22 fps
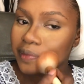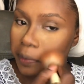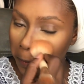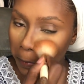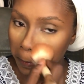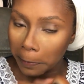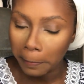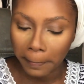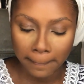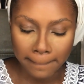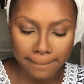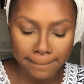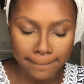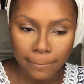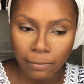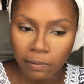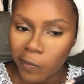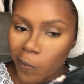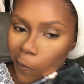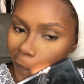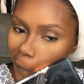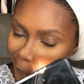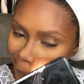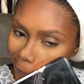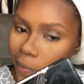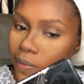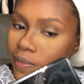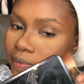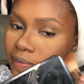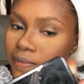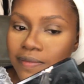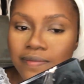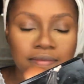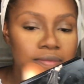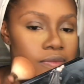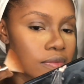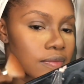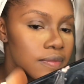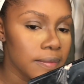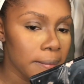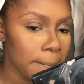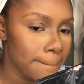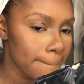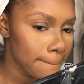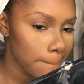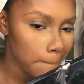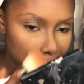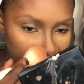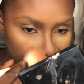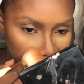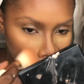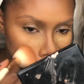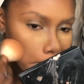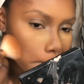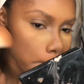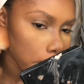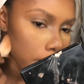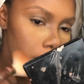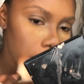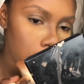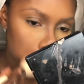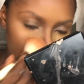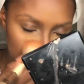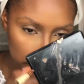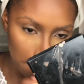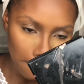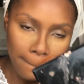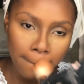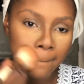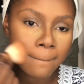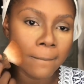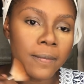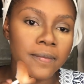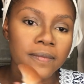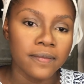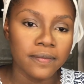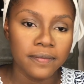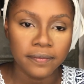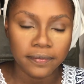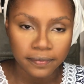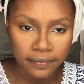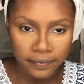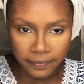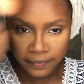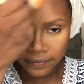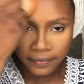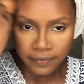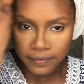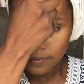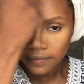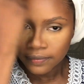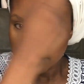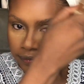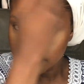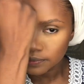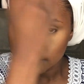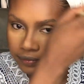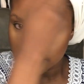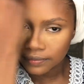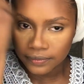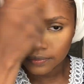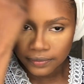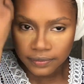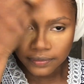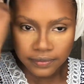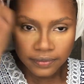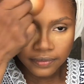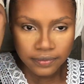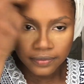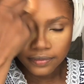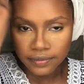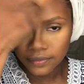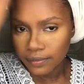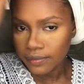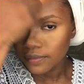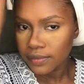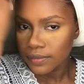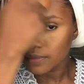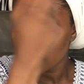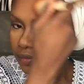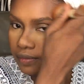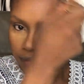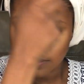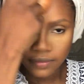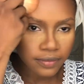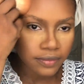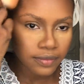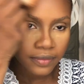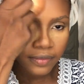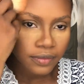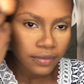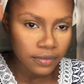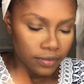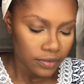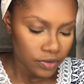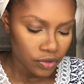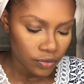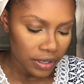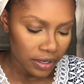Sacha Buttercup I put earlier to tone down my skin to look more natural.